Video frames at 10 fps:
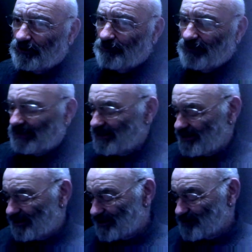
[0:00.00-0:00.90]

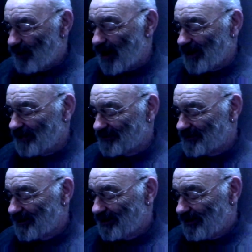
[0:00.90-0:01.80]
Billy
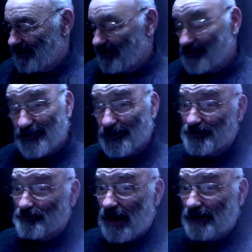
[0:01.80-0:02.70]
smiles and
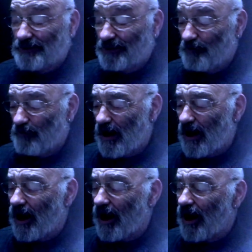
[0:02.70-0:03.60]
turns back to the
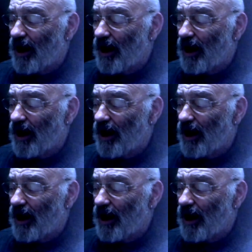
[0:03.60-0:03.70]
bar.